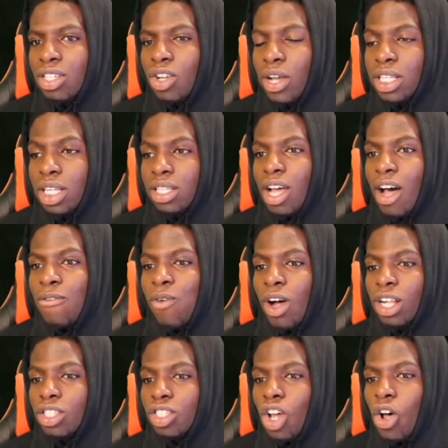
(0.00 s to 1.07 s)
So it's a tough
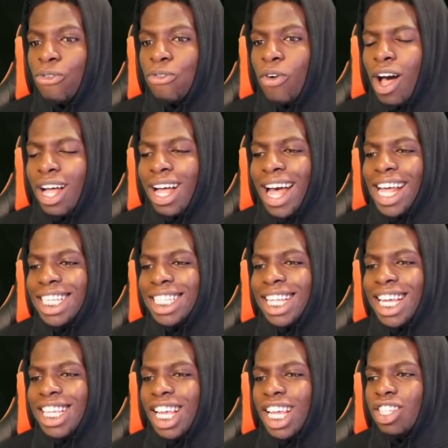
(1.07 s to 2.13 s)
one. So far, guys,
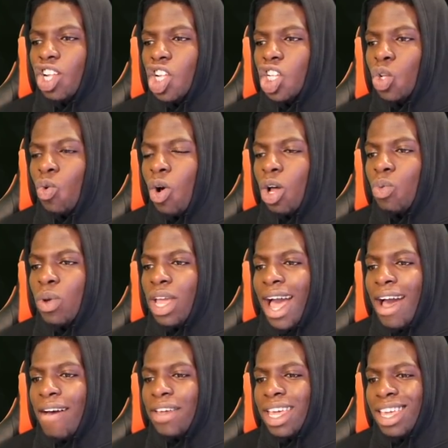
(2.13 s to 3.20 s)
this is the squad we
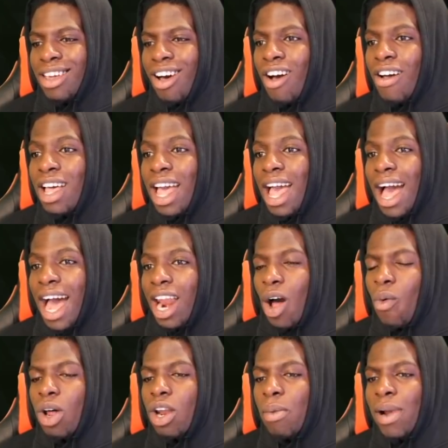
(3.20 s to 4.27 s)
have here. And
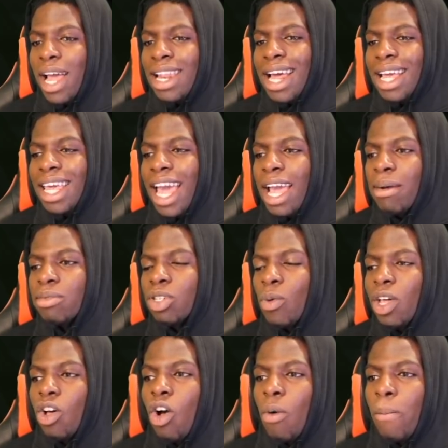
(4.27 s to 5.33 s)
I want to play that game so
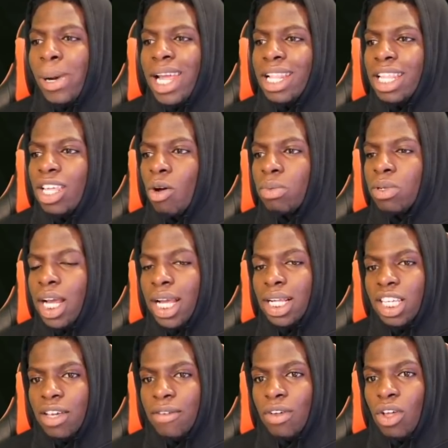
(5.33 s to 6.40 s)
we can complete the
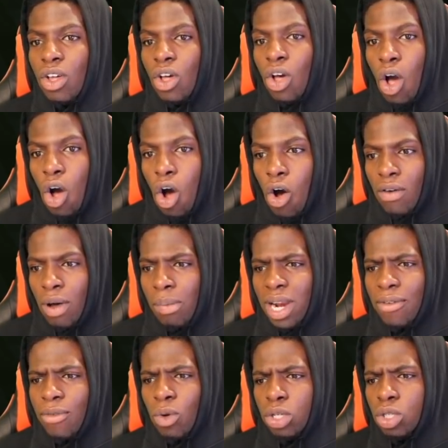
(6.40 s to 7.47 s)
objective of, I
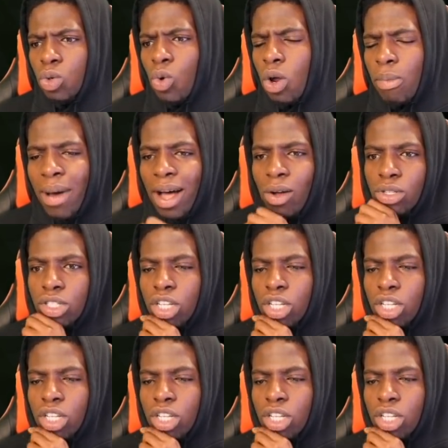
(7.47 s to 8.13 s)
believe it was squad battle.